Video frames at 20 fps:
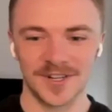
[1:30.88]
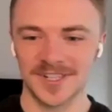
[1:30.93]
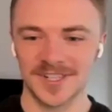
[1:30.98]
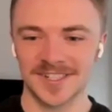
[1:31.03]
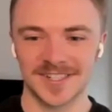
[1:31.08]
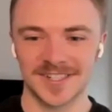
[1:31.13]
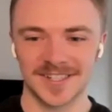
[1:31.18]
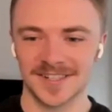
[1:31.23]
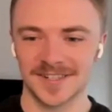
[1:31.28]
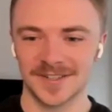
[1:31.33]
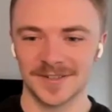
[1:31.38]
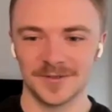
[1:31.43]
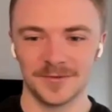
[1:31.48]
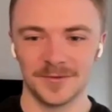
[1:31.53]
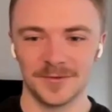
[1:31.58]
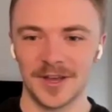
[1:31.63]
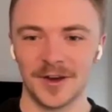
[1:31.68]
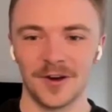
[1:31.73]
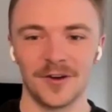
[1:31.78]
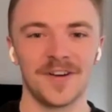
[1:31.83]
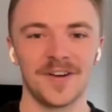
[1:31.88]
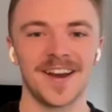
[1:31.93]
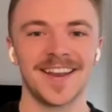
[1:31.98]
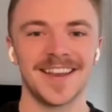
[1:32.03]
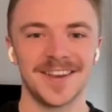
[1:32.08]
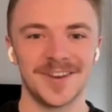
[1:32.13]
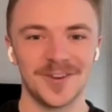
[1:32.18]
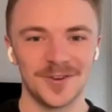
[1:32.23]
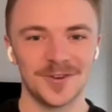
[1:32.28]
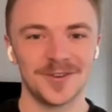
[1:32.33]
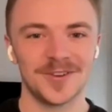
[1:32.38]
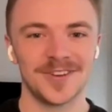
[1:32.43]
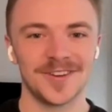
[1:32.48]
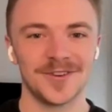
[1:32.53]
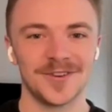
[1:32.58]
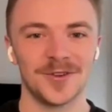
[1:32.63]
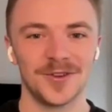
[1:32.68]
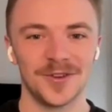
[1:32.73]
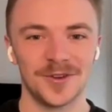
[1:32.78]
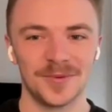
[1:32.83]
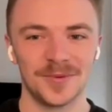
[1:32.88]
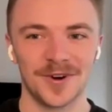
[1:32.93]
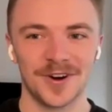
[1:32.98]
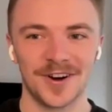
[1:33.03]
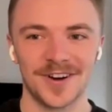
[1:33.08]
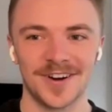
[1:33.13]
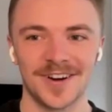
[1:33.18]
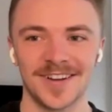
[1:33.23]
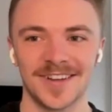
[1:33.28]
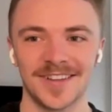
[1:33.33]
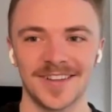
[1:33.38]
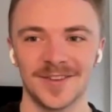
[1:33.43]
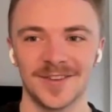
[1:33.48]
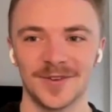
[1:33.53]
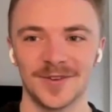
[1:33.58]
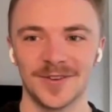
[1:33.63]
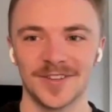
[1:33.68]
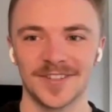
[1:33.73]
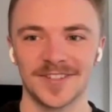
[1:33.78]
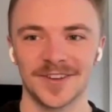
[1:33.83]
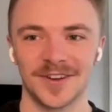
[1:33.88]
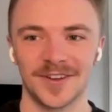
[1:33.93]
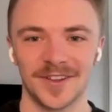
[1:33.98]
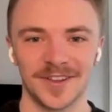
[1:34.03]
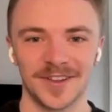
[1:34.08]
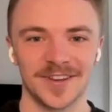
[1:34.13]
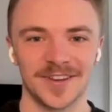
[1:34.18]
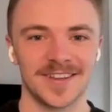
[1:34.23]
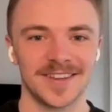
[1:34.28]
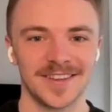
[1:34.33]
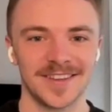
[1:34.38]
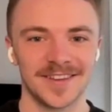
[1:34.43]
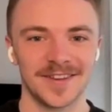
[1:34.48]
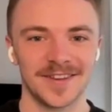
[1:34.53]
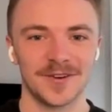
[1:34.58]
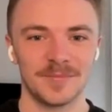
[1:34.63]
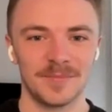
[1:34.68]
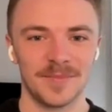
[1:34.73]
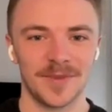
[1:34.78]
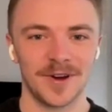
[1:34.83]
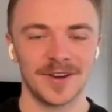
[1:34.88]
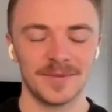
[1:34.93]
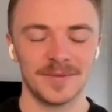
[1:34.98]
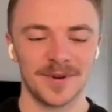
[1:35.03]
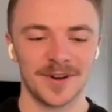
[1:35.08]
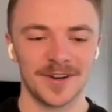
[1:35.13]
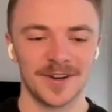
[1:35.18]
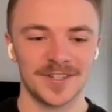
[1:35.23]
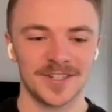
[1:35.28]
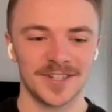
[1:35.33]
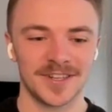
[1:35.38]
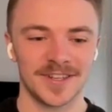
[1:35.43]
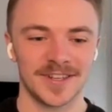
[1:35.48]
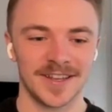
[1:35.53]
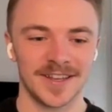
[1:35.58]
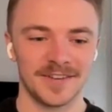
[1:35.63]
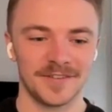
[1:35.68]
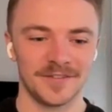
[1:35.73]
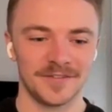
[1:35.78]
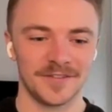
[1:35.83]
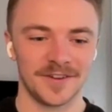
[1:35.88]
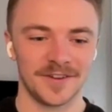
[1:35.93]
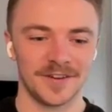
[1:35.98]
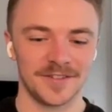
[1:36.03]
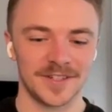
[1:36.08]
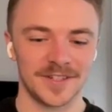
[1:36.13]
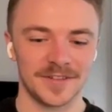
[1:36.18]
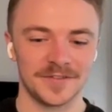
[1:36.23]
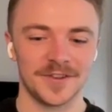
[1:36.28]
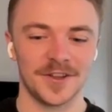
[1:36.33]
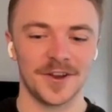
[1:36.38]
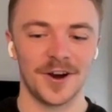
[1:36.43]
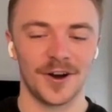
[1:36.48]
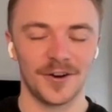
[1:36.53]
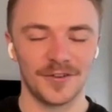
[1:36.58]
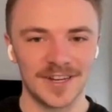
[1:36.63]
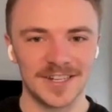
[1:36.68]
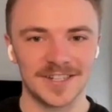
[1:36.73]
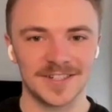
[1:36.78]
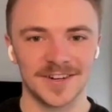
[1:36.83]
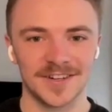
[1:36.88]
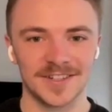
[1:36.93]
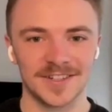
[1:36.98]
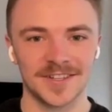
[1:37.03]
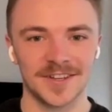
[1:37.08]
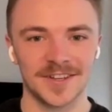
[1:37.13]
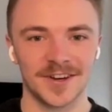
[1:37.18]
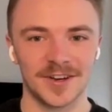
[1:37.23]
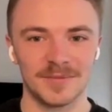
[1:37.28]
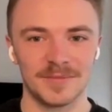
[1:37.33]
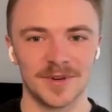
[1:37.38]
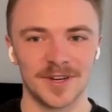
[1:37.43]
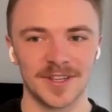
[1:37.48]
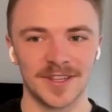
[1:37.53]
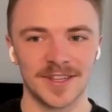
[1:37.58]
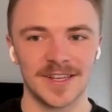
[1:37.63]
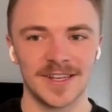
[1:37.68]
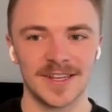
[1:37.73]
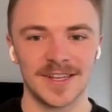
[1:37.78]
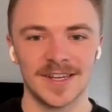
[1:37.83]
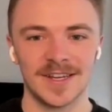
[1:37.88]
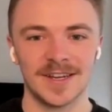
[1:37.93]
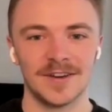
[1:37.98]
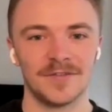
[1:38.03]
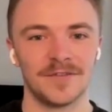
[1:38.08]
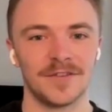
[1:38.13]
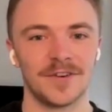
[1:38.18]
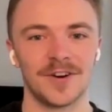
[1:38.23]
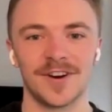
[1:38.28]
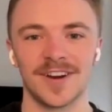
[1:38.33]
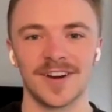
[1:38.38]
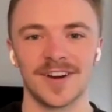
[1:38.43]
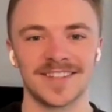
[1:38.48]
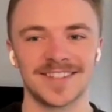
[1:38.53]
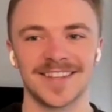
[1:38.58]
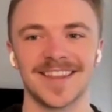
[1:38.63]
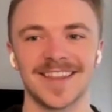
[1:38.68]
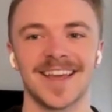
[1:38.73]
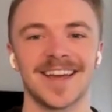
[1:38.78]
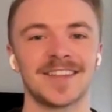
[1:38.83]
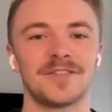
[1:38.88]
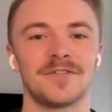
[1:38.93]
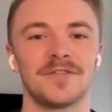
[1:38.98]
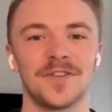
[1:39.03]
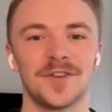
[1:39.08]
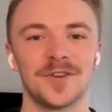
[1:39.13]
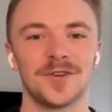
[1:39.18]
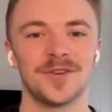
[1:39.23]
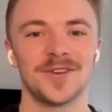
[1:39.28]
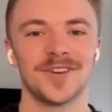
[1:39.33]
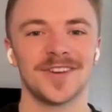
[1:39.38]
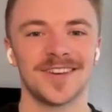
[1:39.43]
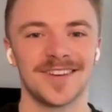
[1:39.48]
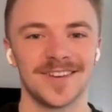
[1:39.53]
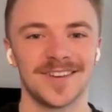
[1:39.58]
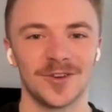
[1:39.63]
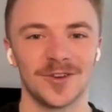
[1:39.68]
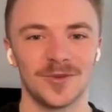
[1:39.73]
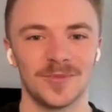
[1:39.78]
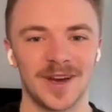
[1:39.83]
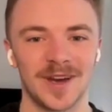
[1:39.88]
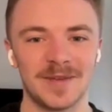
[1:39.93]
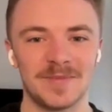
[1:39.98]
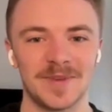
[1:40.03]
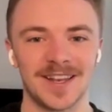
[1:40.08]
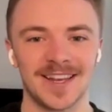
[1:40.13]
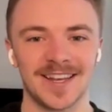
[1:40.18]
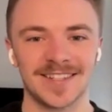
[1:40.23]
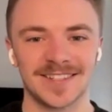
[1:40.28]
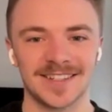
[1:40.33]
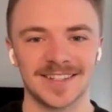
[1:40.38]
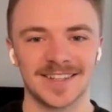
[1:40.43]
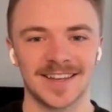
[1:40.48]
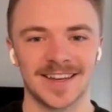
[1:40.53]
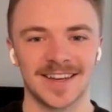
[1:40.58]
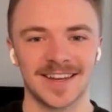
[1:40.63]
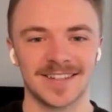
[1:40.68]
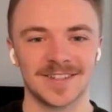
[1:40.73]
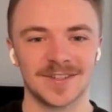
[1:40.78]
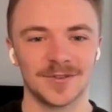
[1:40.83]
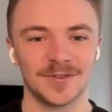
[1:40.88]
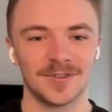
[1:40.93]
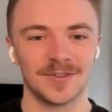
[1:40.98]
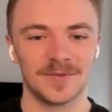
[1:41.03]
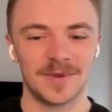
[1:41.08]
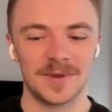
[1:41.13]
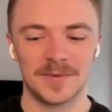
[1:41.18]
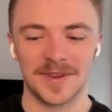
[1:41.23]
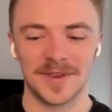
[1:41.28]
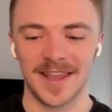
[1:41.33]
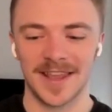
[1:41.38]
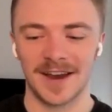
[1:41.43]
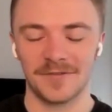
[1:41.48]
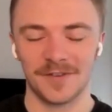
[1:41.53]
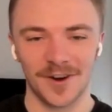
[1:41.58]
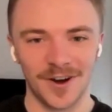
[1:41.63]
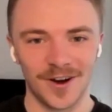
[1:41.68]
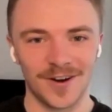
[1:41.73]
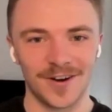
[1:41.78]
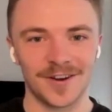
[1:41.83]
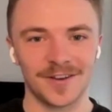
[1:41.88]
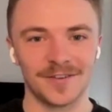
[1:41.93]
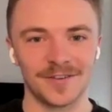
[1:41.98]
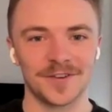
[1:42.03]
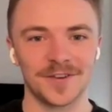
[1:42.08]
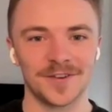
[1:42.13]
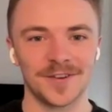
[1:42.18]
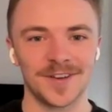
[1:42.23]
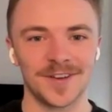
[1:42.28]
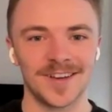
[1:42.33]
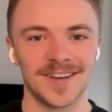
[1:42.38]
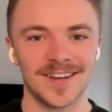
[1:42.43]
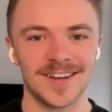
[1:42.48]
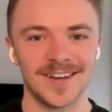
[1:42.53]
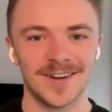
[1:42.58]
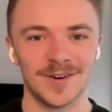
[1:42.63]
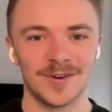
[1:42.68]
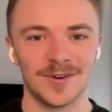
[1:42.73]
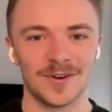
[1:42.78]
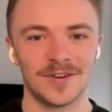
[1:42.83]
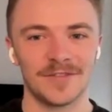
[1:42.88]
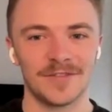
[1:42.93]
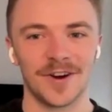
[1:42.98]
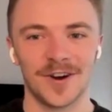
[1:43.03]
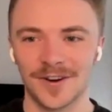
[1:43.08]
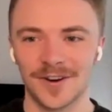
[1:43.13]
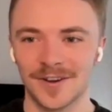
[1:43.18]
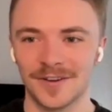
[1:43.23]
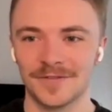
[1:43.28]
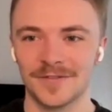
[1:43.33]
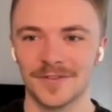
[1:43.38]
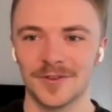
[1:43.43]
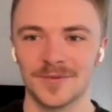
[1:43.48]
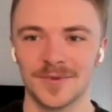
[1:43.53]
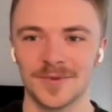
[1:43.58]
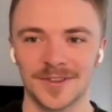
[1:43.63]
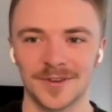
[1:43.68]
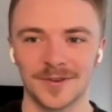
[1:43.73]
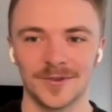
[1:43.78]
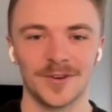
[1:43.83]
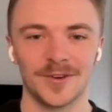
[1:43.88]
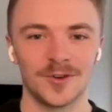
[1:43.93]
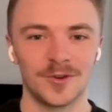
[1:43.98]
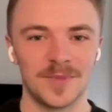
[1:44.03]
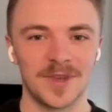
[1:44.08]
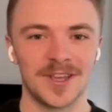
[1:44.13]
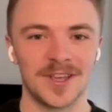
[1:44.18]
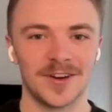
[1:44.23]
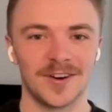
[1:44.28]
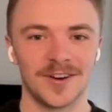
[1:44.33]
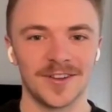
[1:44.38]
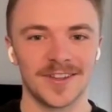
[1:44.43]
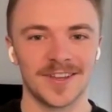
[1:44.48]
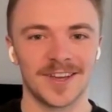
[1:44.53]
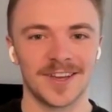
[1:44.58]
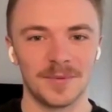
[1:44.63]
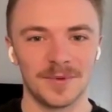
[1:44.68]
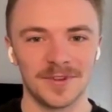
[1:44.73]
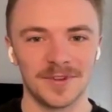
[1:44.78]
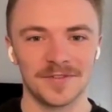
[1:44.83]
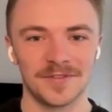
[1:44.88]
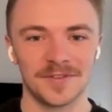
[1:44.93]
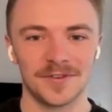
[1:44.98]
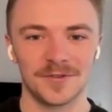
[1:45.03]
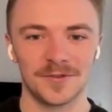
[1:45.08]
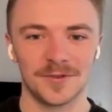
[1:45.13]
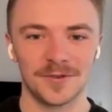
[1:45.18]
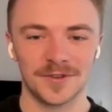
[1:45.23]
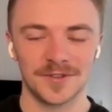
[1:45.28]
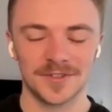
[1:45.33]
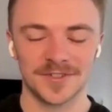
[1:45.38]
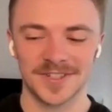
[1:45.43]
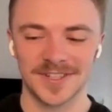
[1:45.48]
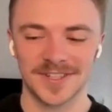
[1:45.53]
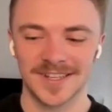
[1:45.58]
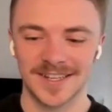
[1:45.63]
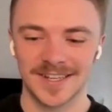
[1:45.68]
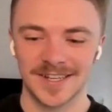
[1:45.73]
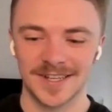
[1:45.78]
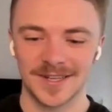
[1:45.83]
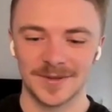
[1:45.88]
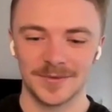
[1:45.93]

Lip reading: course, we already knew who you were and knew a solid, amount about you. And obviously I've done our research now, but for the select few who might be listening to this, who have maybe never heard of you or have heard of you, but don't know beyond a couple of your roles,